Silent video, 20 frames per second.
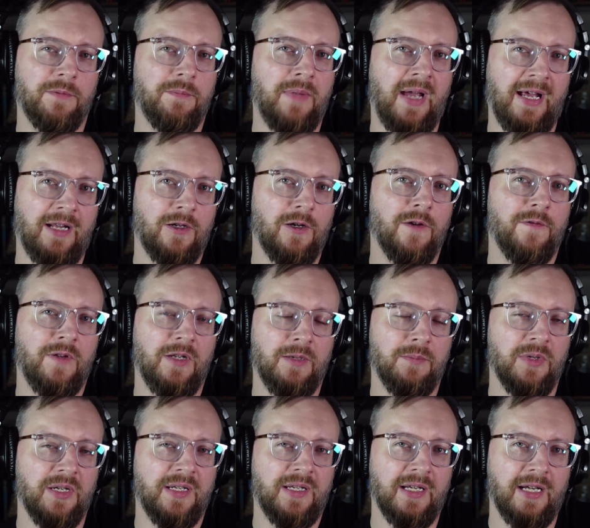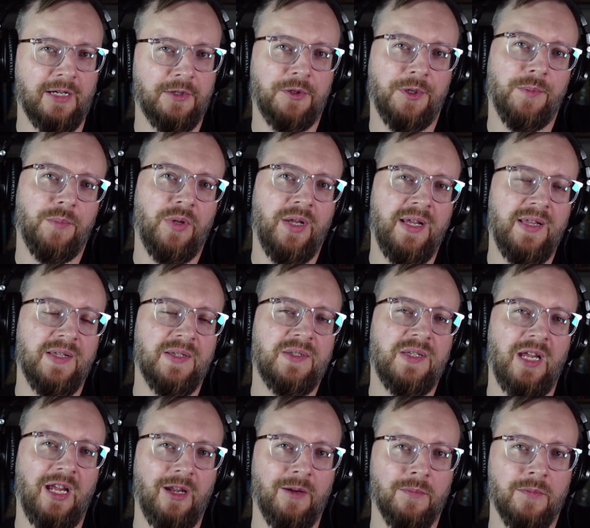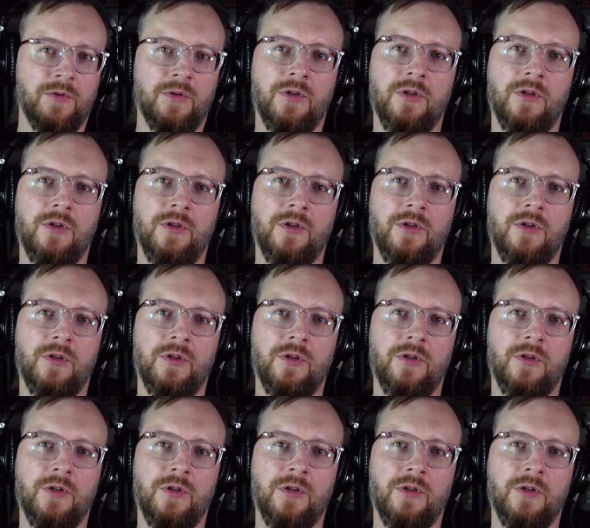matter if anybody can actually play this game,